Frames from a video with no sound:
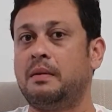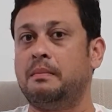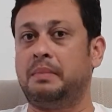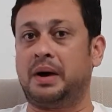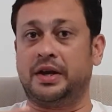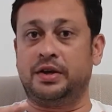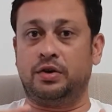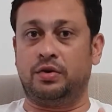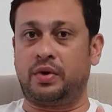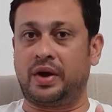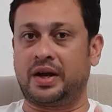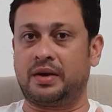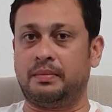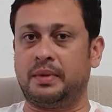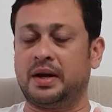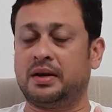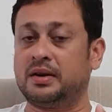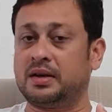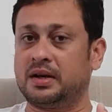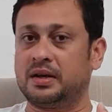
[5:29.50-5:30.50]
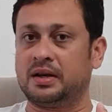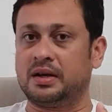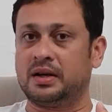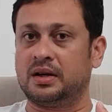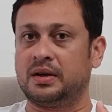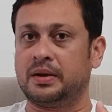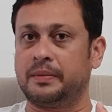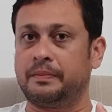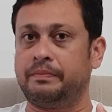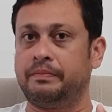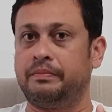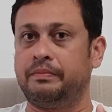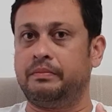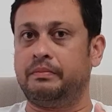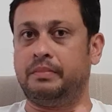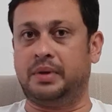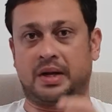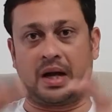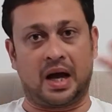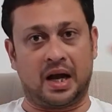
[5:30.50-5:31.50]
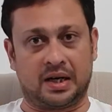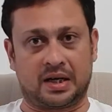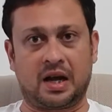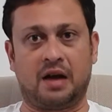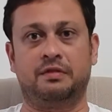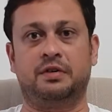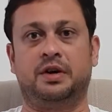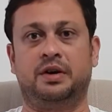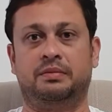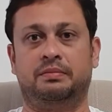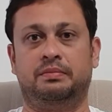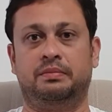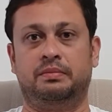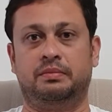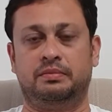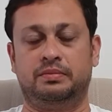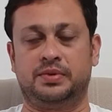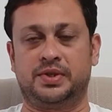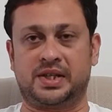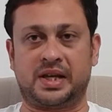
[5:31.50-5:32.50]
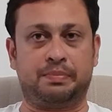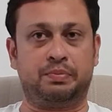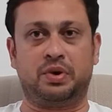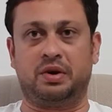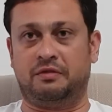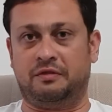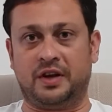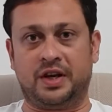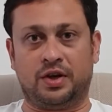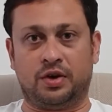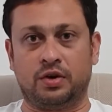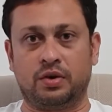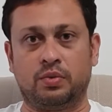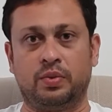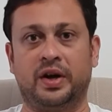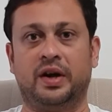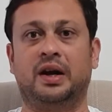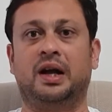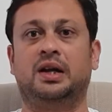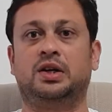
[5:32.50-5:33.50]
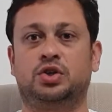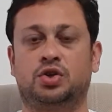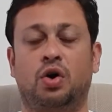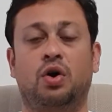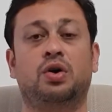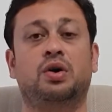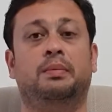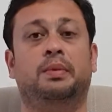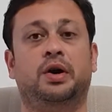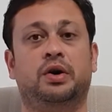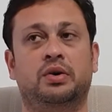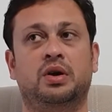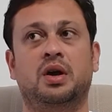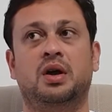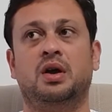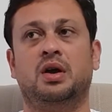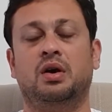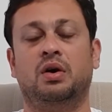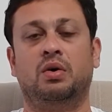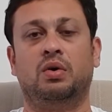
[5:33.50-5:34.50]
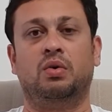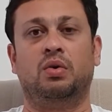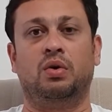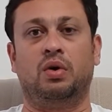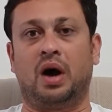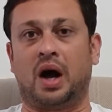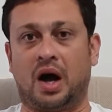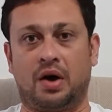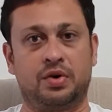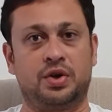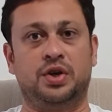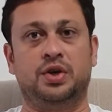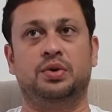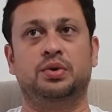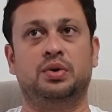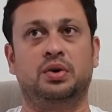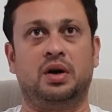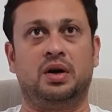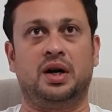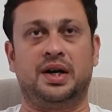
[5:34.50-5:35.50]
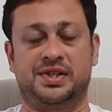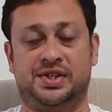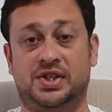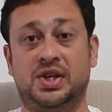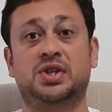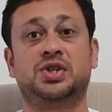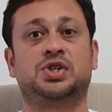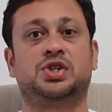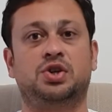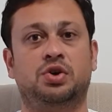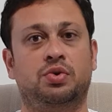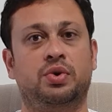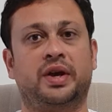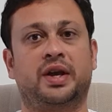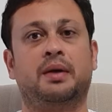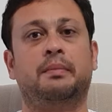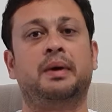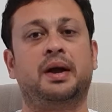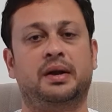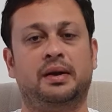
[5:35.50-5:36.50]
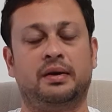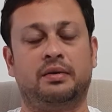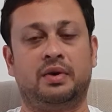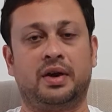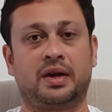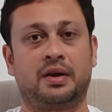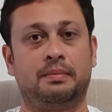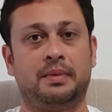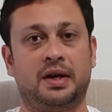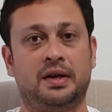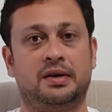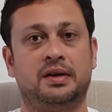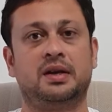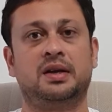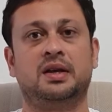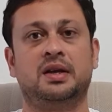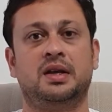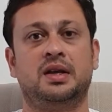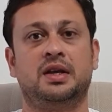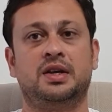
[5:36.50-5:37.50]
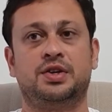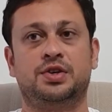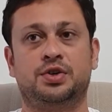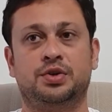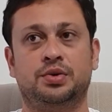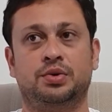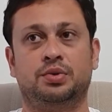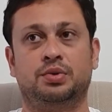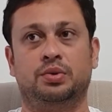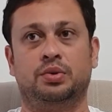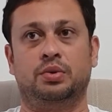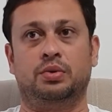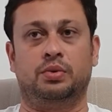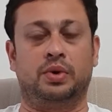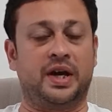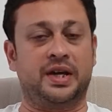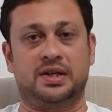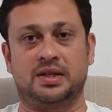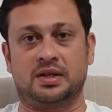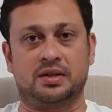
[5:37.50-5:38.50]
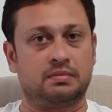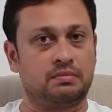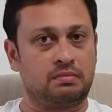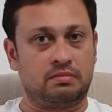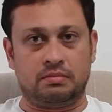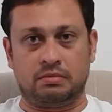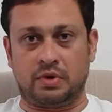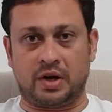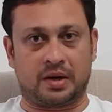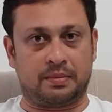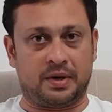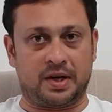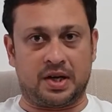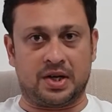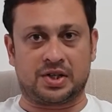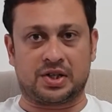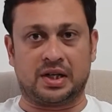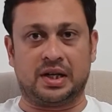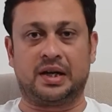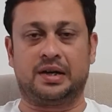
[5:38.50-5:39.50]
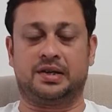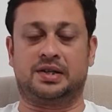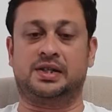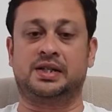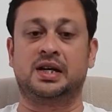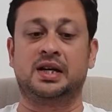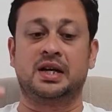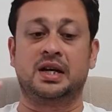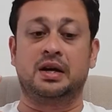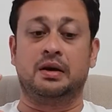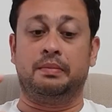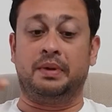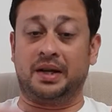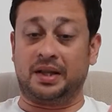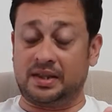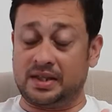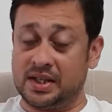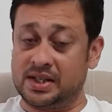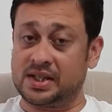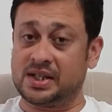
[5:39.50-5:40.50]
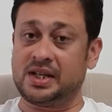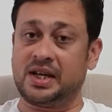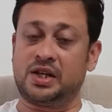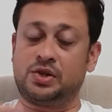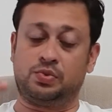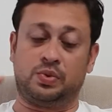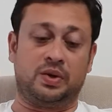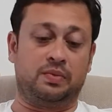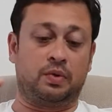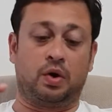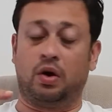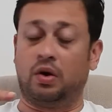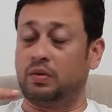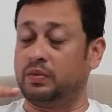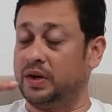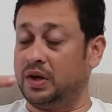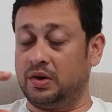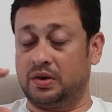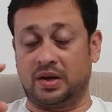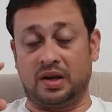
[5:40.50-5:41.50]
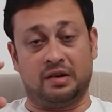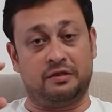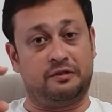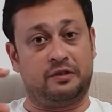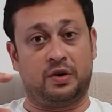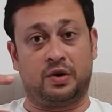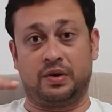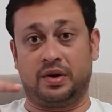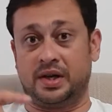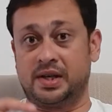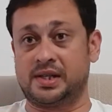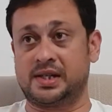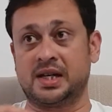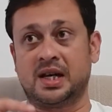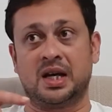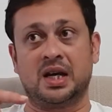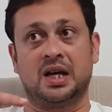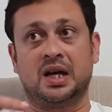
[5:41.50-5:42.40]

by your recommender, but I'll cover a separate video where I'll talk about how do you assist your recommender to write recommendation letters. But at this stage, all we're looking for is